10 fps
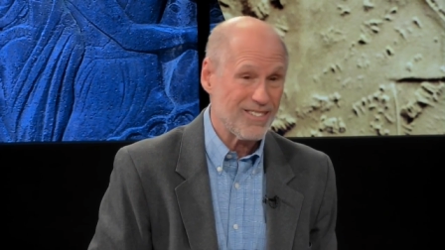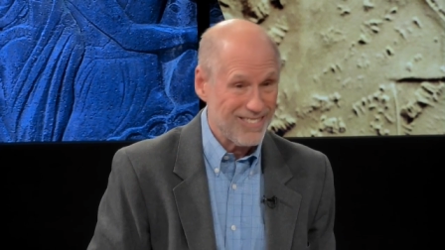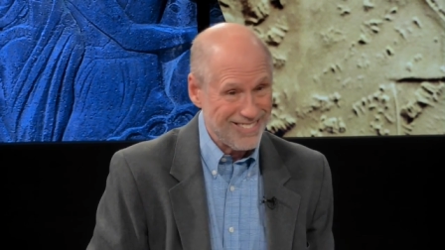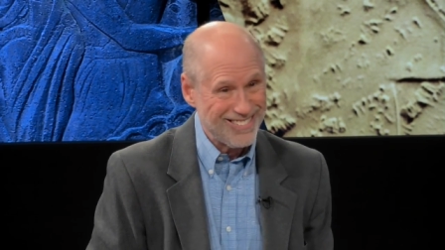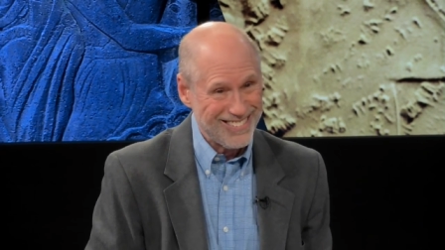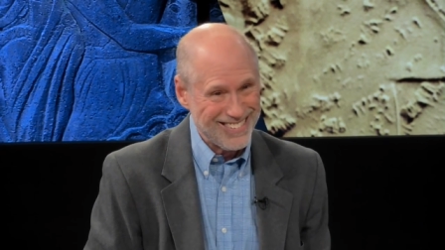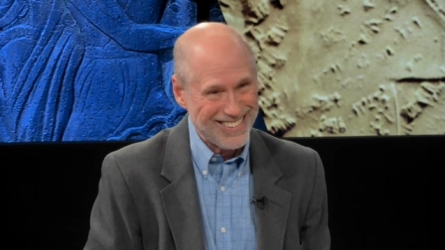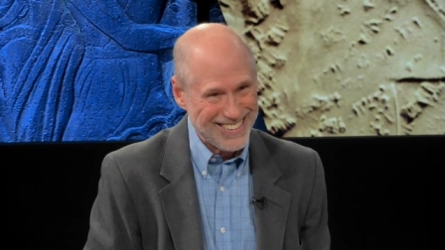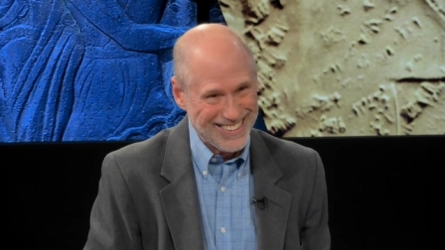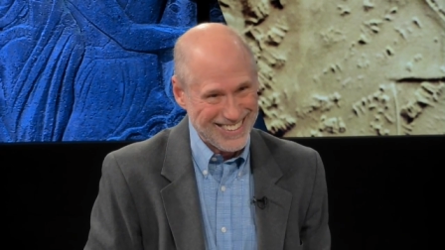know, you never
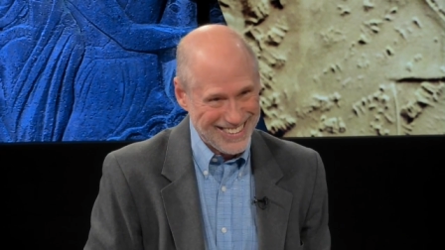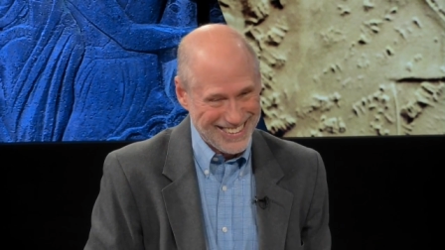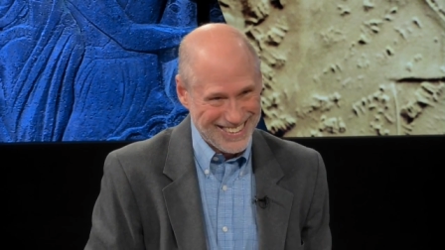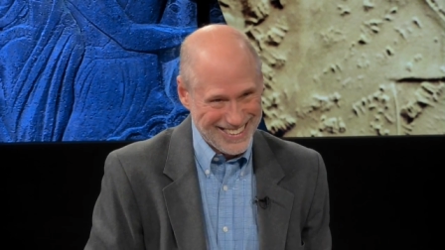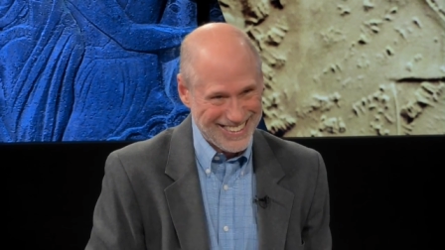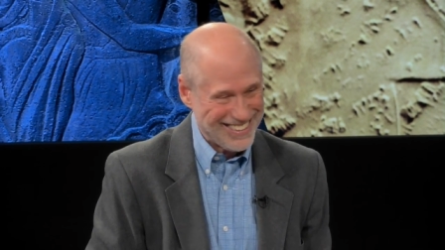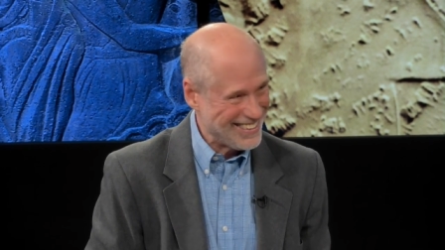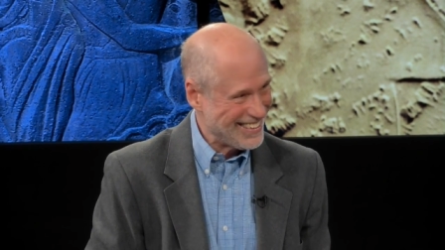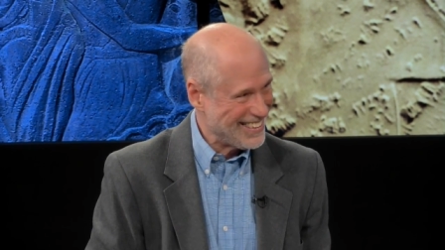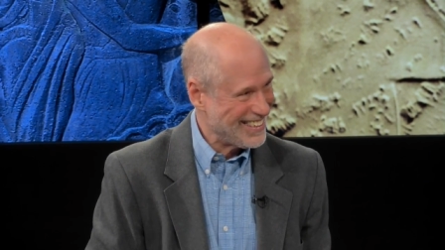know. You never know what you're going to
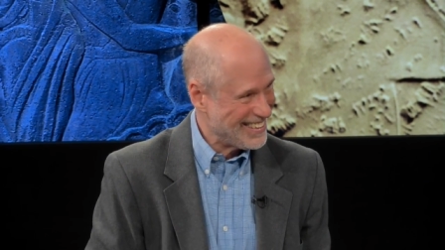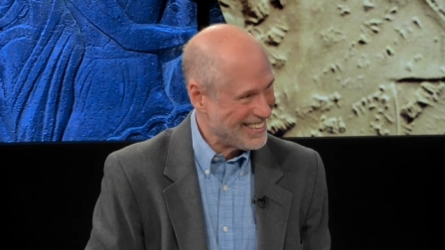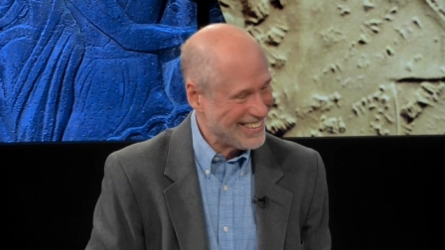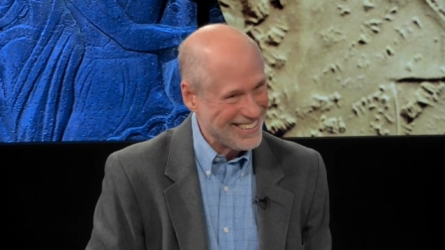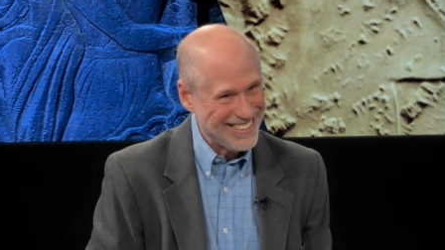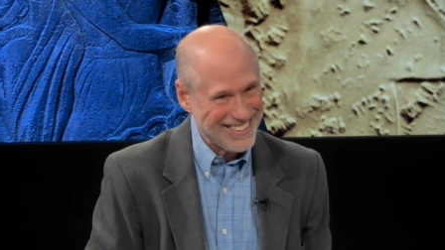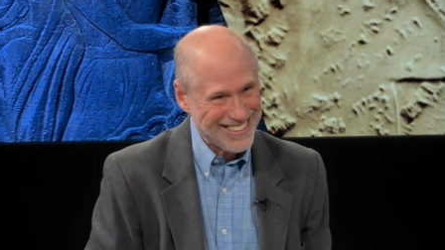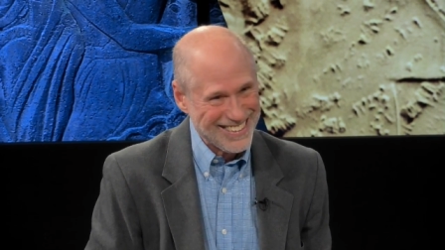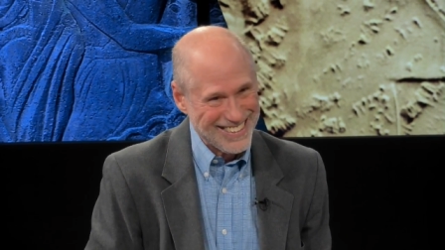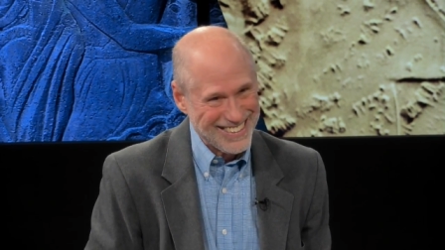find. It, it